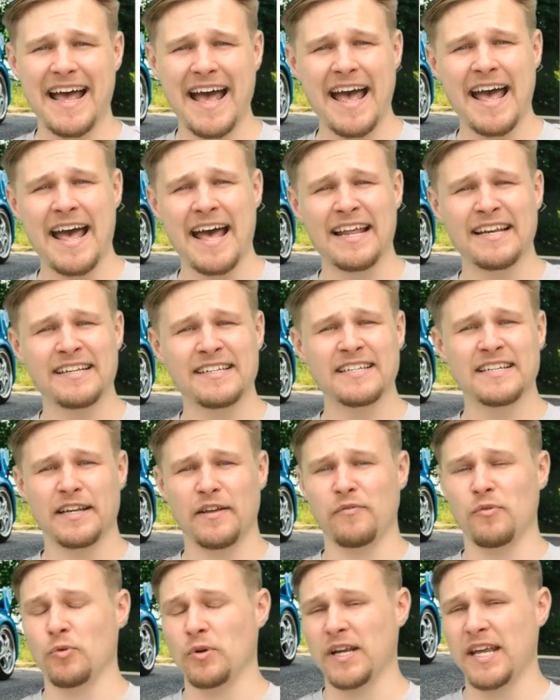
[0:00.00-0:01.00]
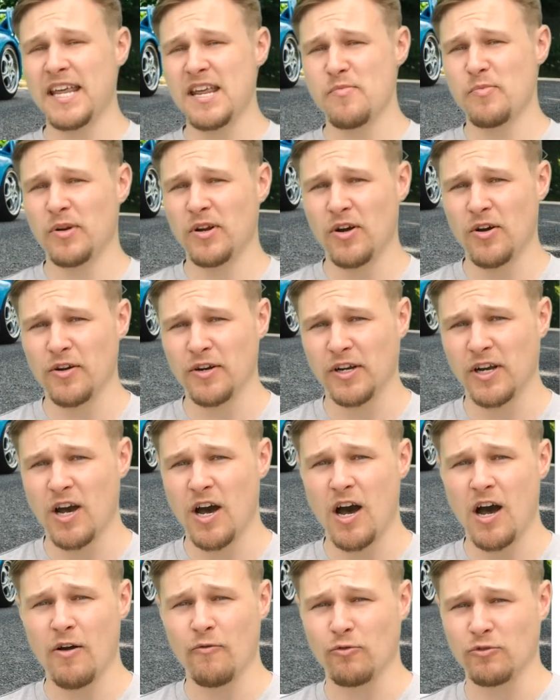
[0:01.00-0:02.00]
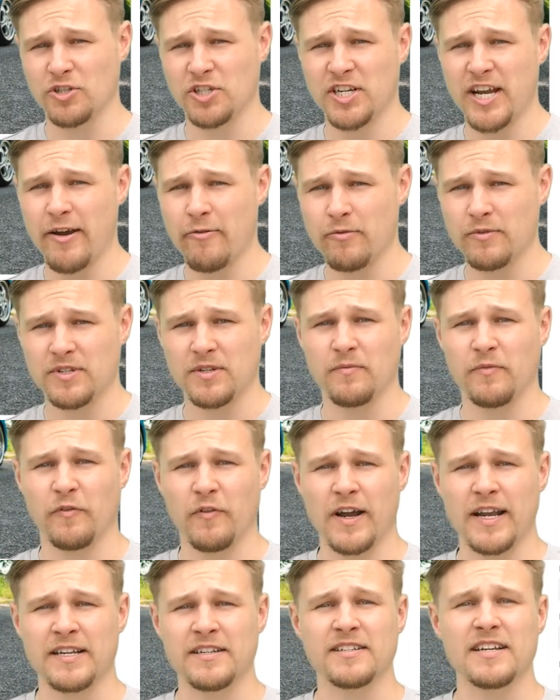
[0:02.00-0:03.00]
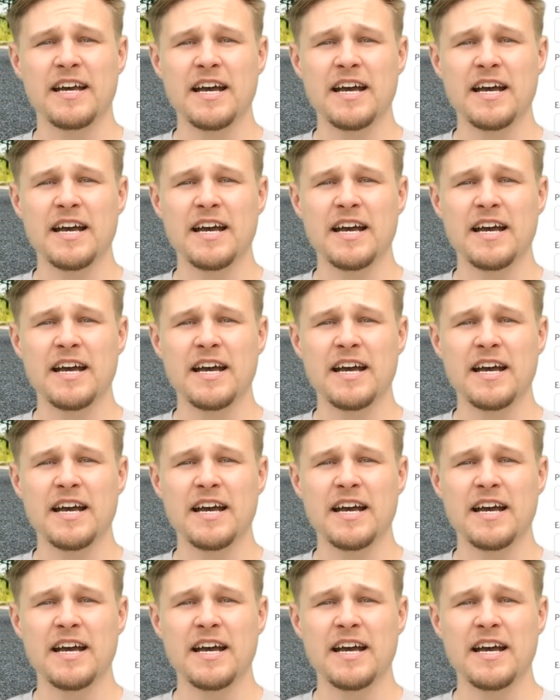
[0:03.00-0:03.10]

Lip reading: And if you want to keep an eye on a car or share it with some friends,